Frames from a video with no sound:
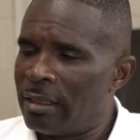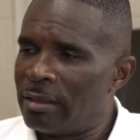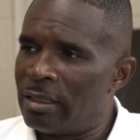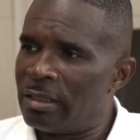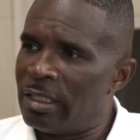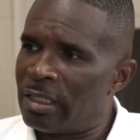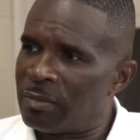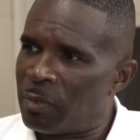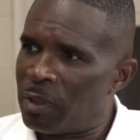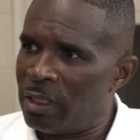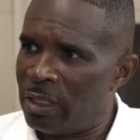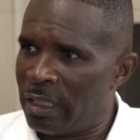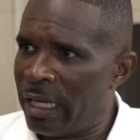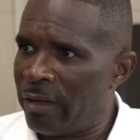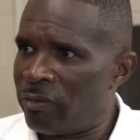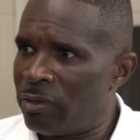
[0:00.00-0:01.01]
the discipline in
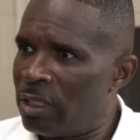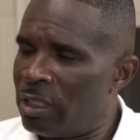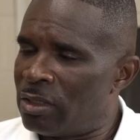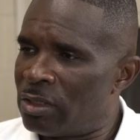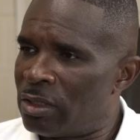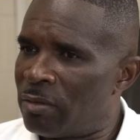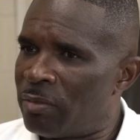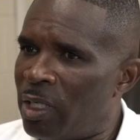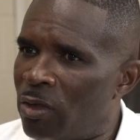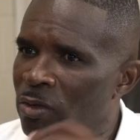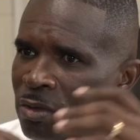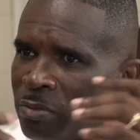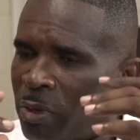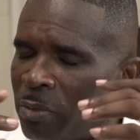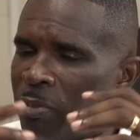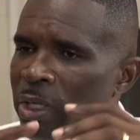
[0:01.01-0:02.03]
that relationship helped to
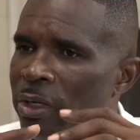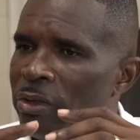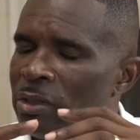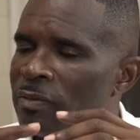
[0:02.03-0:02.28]
prepare